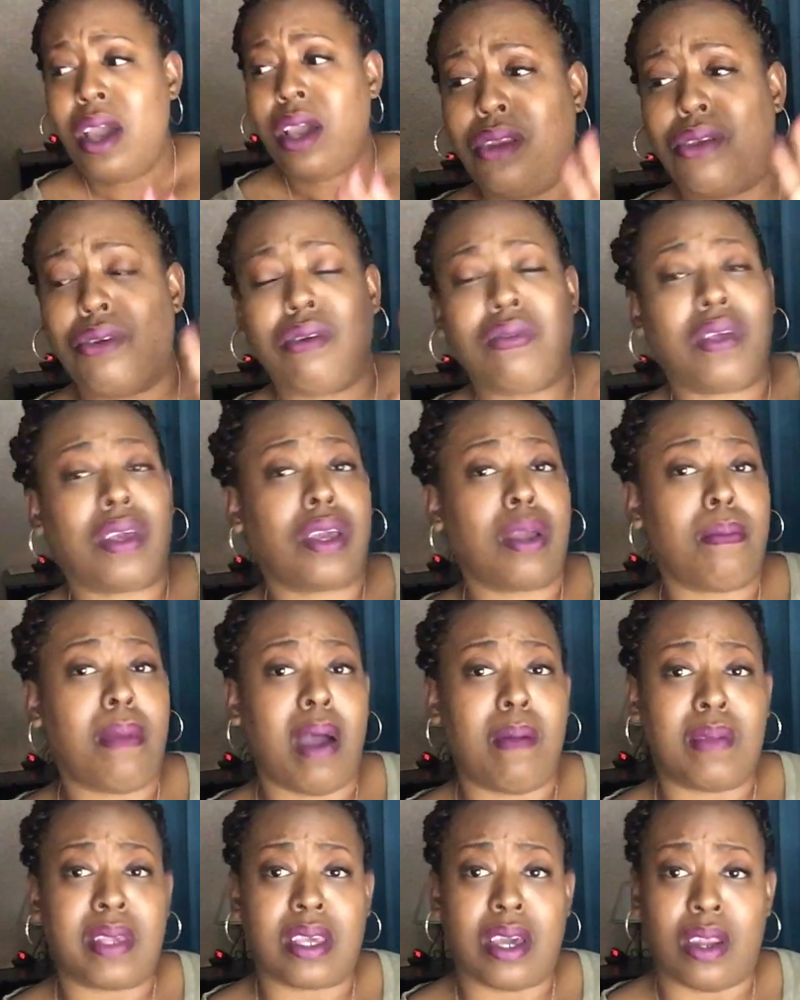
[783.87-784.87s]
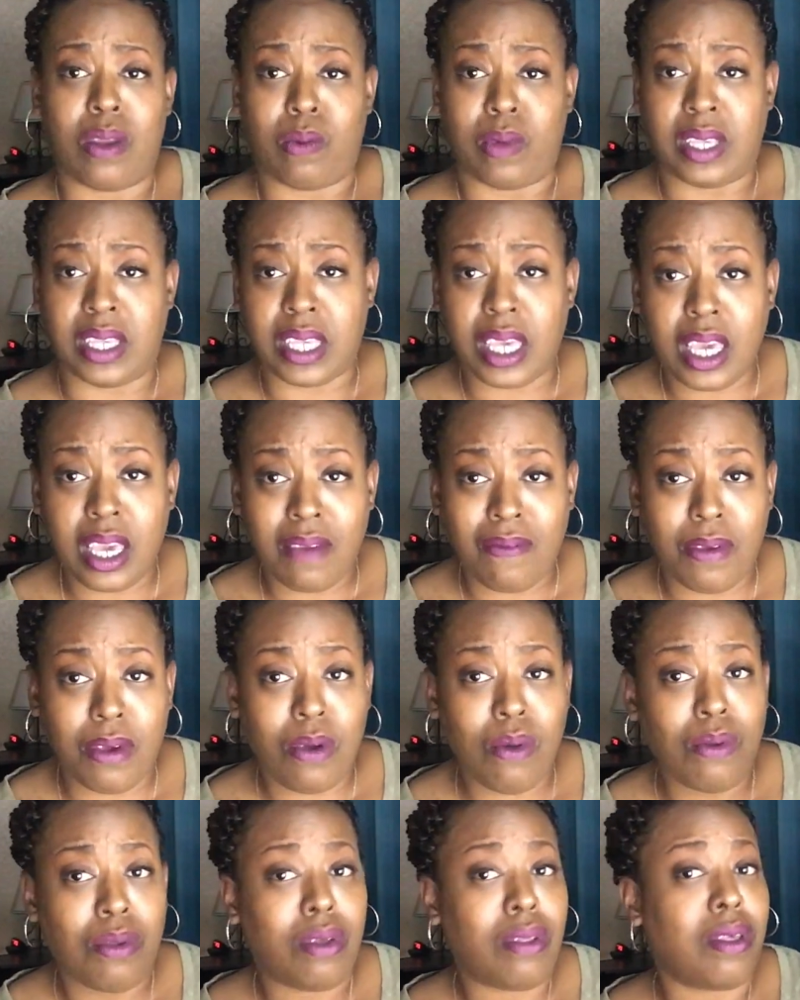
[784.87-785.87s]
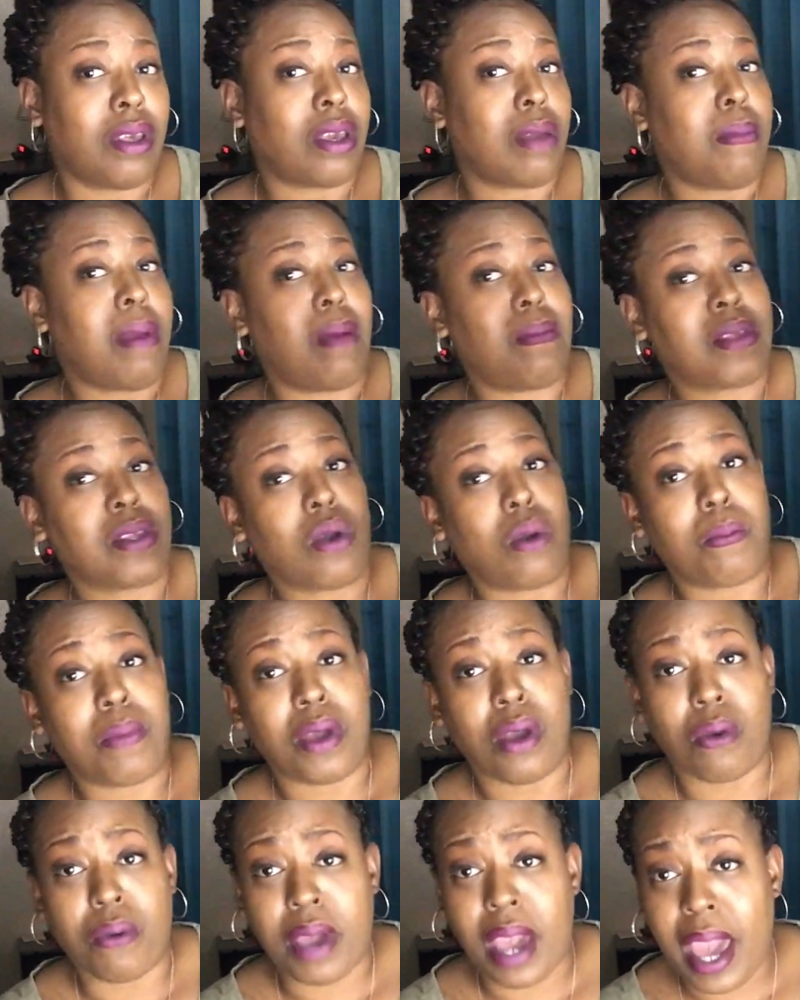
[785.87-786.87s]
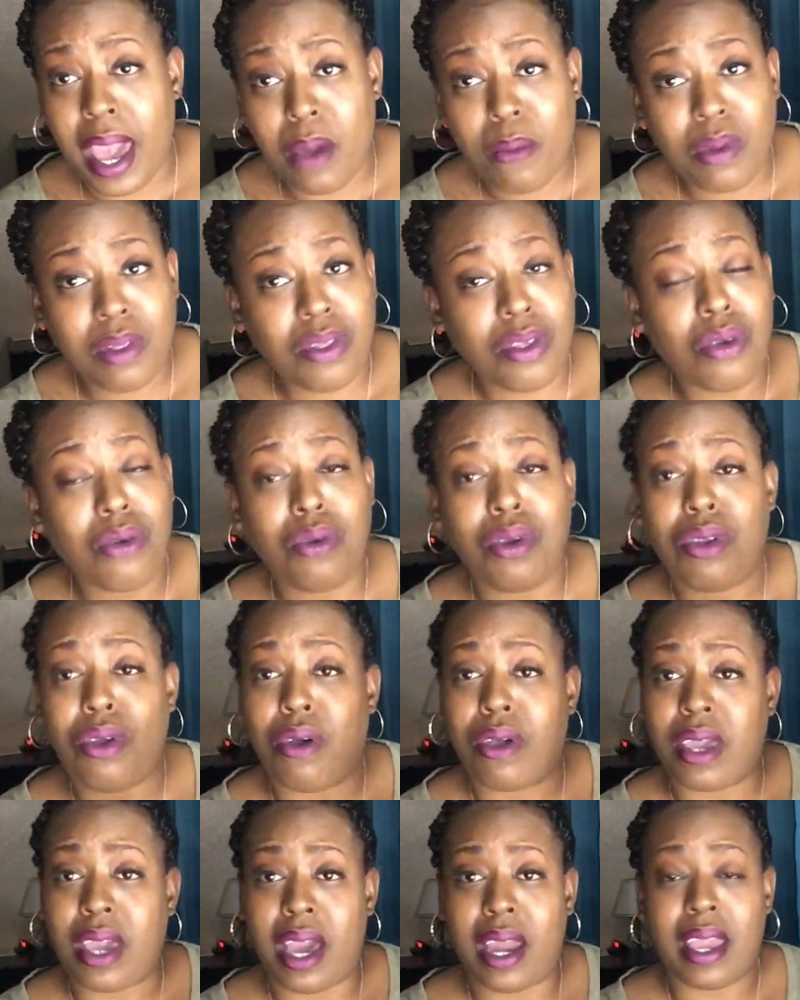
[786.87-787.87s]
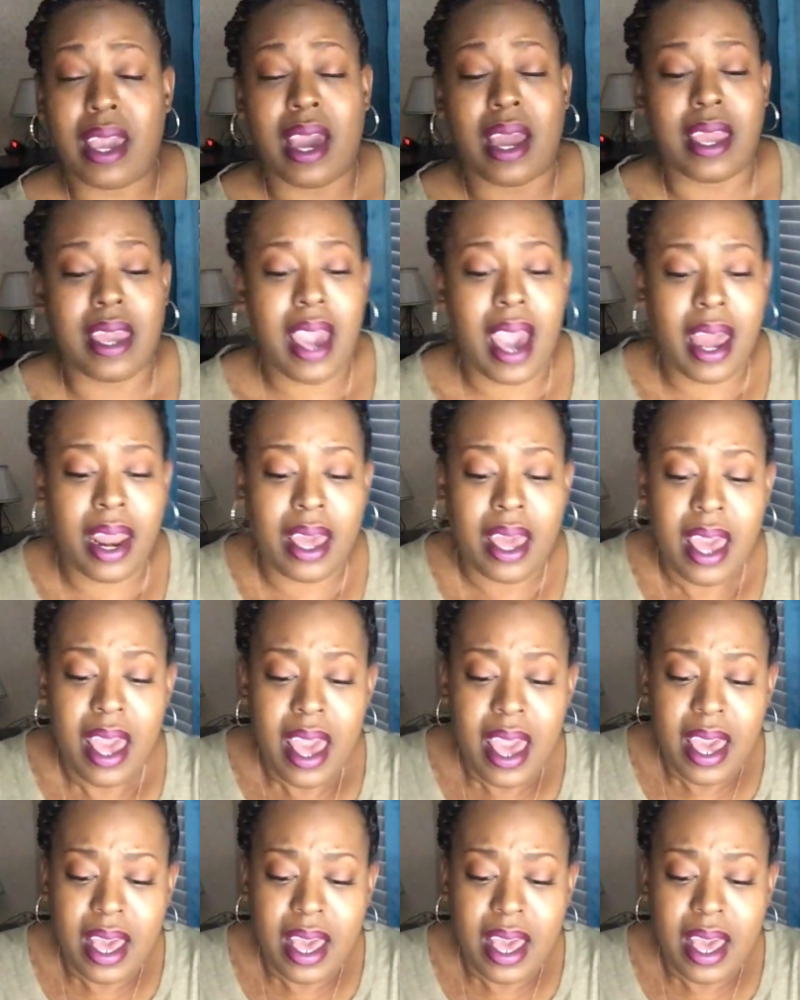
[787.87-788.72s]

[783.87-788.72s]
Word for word: Do you think your mom is going to receive you? Do you think your mom is going to be okay with you? You know, yada, yada, yada.